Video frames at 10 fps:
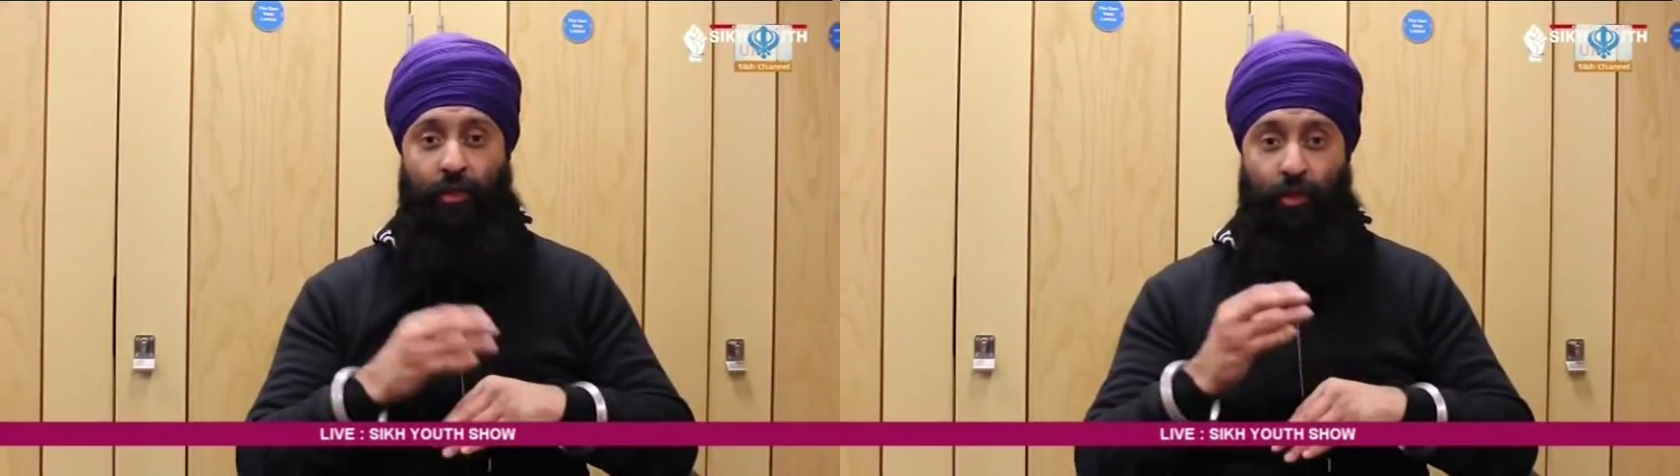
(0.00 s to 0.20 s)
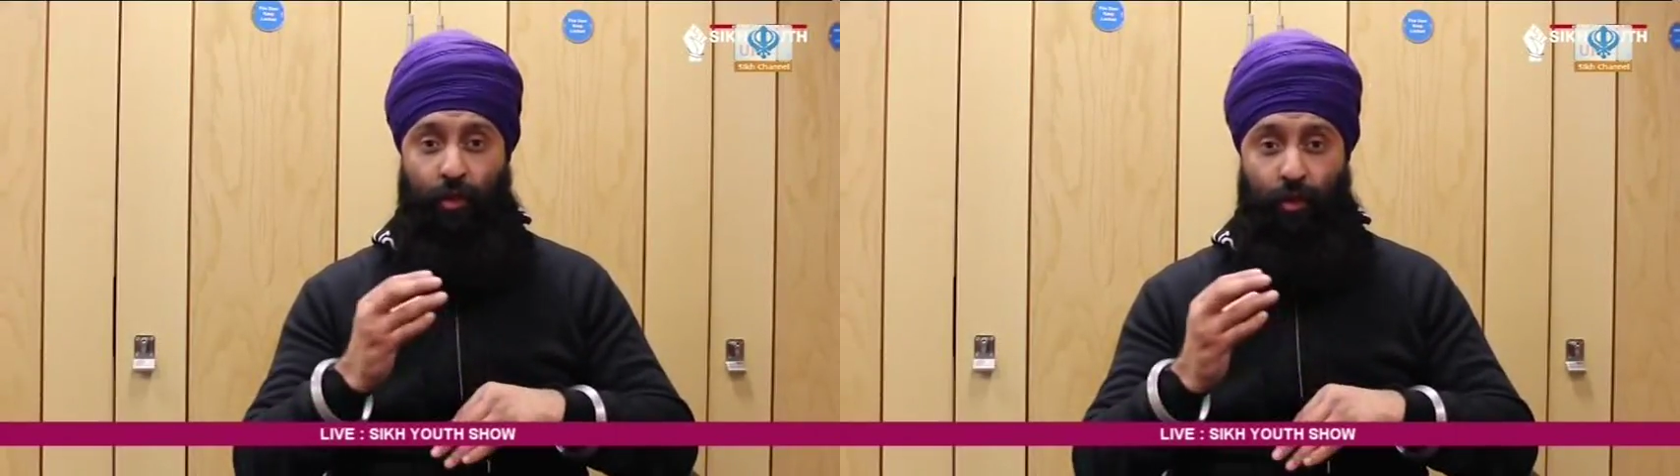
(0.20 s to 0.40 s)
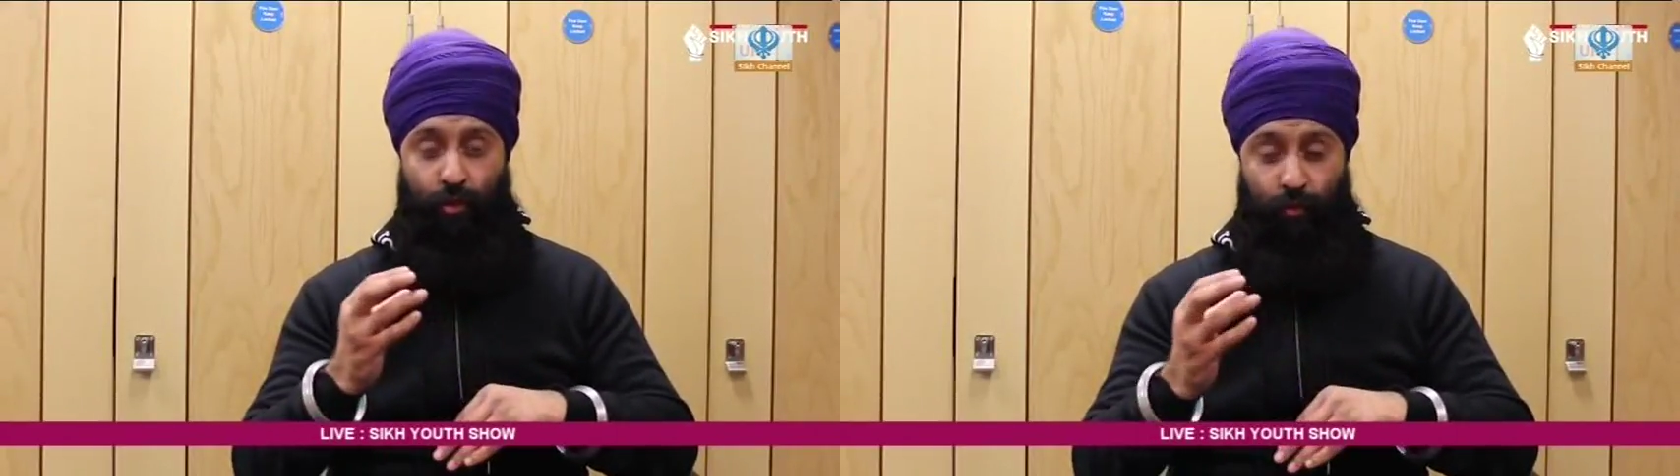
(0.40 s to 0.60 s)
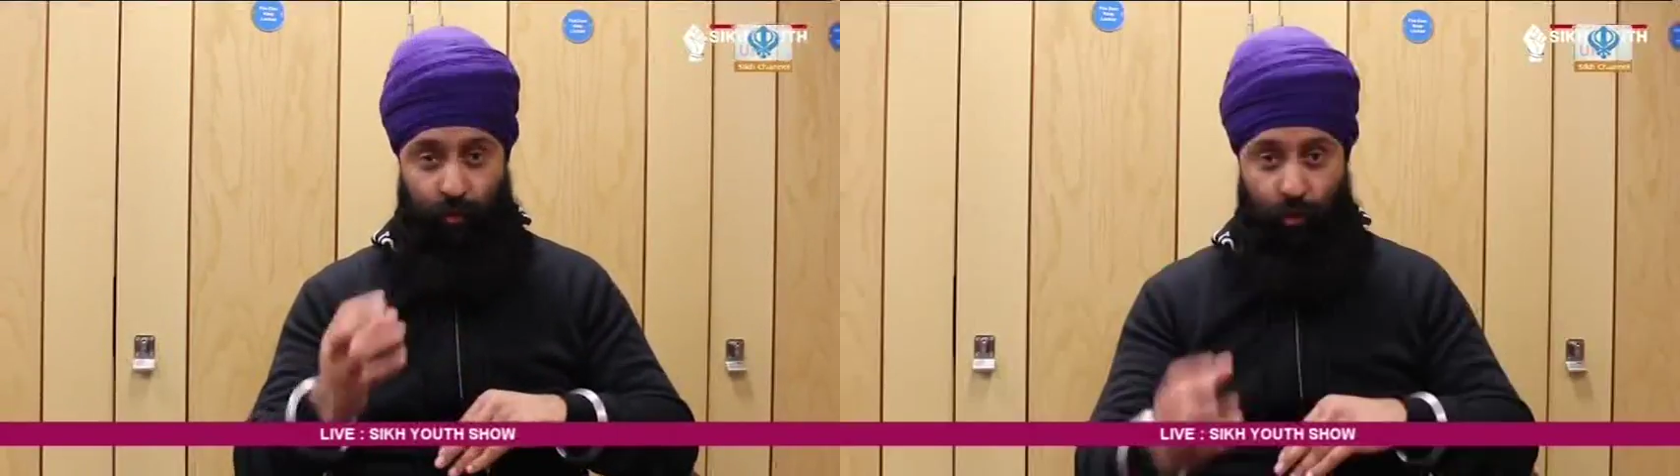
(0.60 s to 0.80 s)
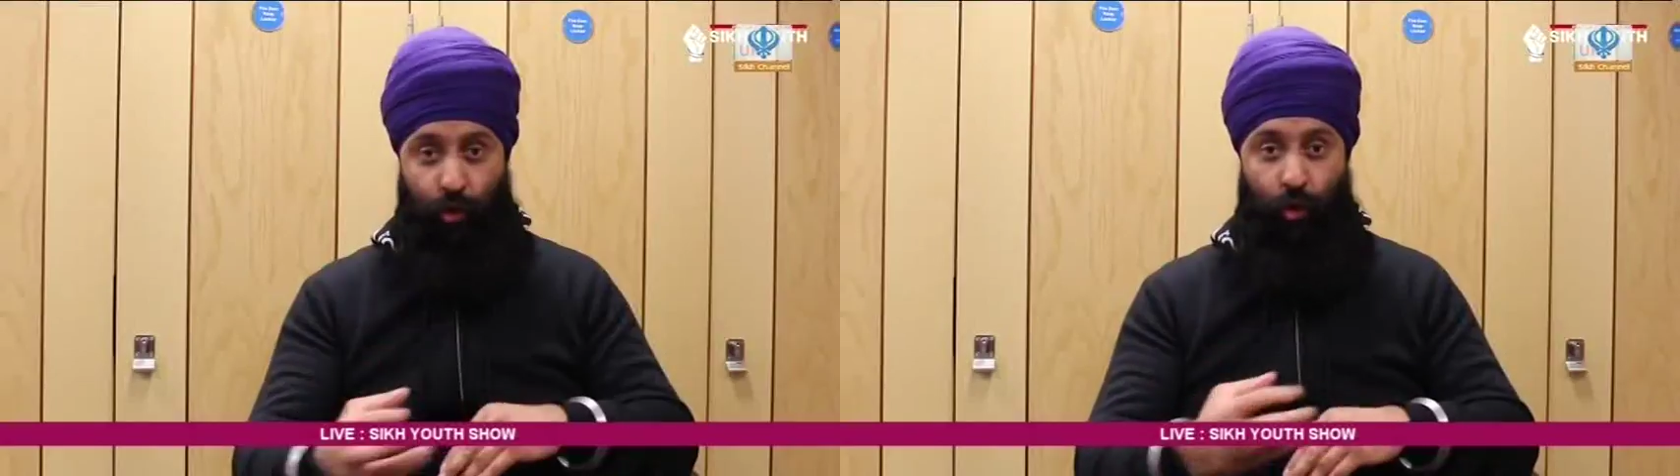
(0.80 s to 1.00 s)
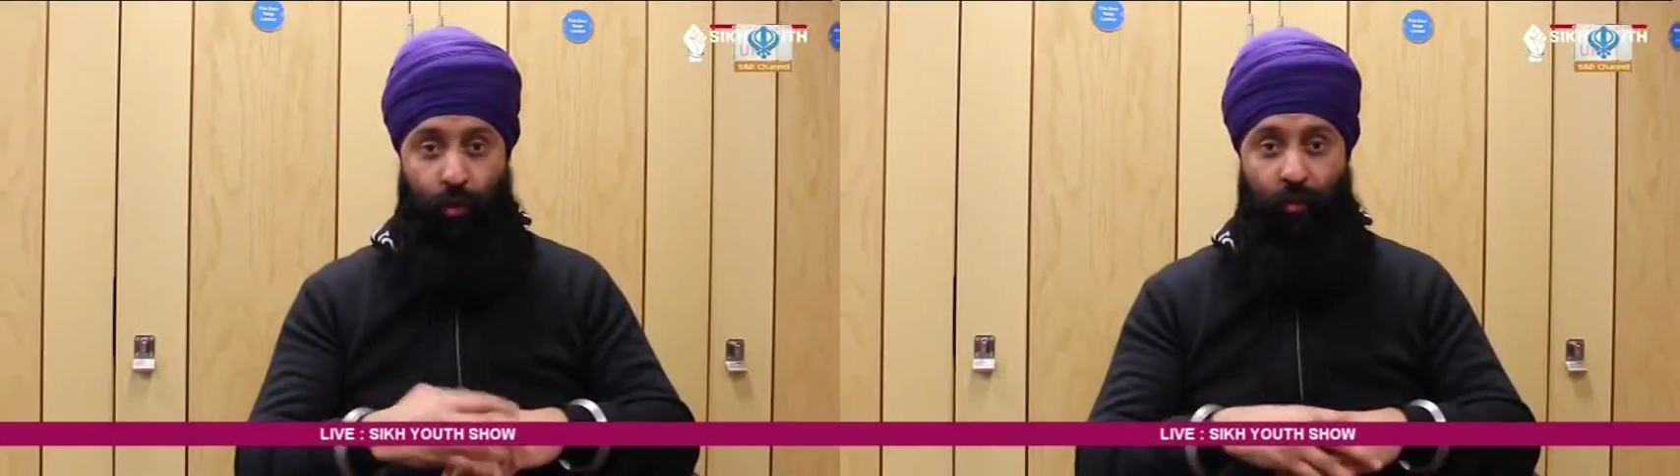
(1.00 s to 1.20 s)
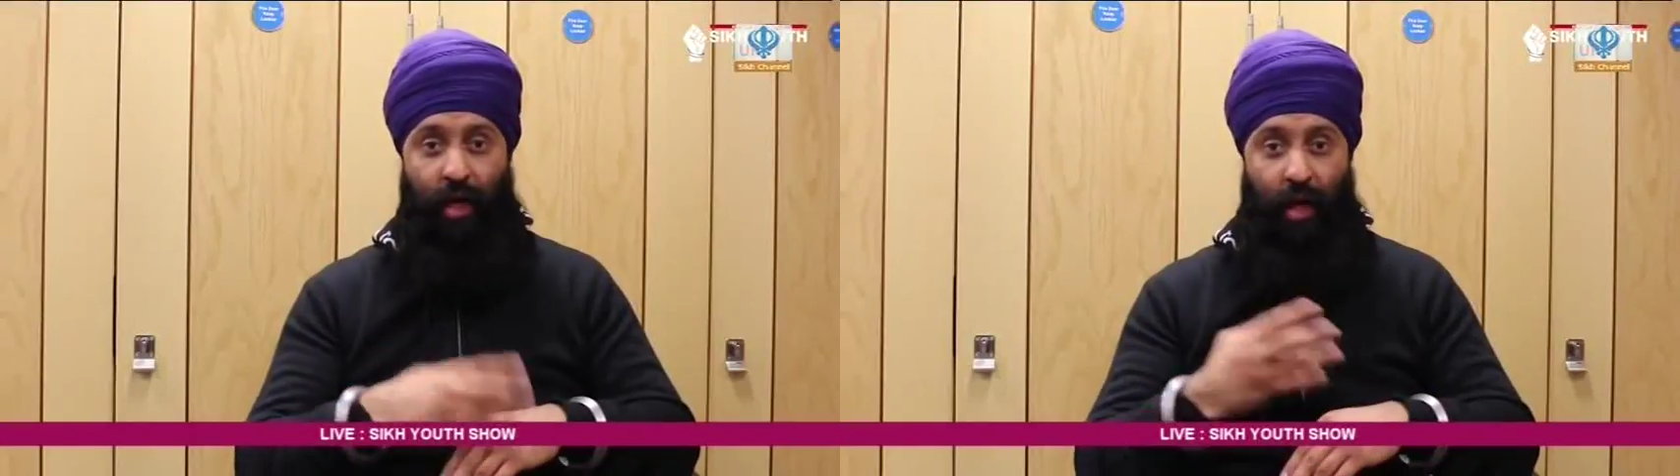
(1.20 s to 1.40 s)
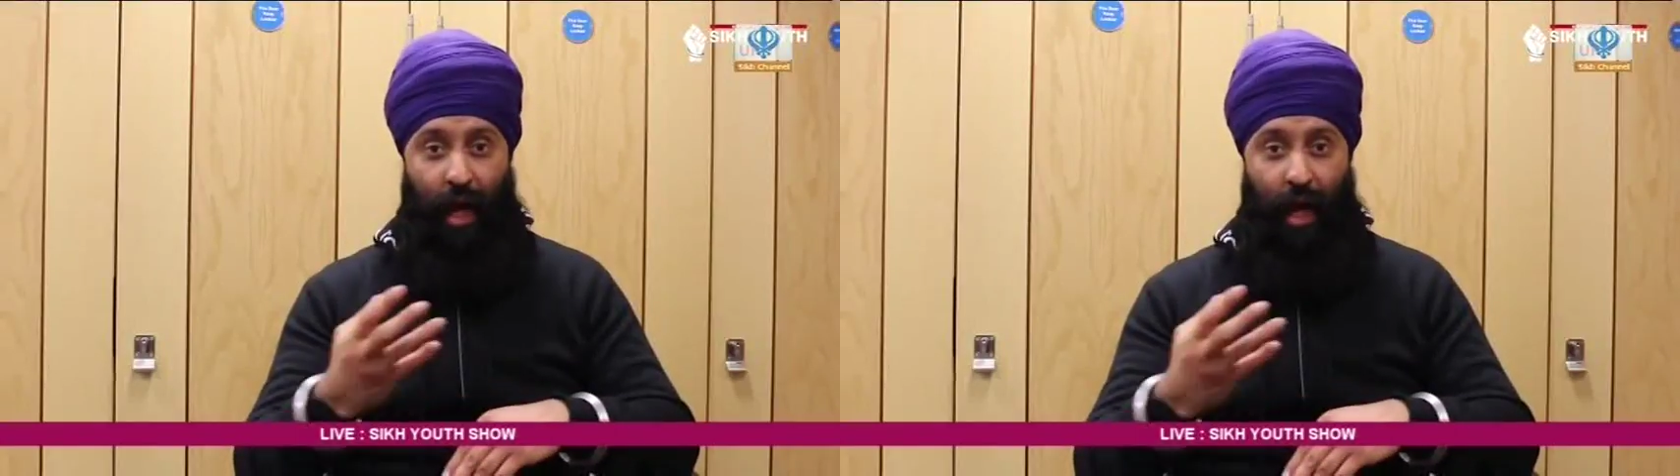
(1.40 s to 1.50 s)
to groom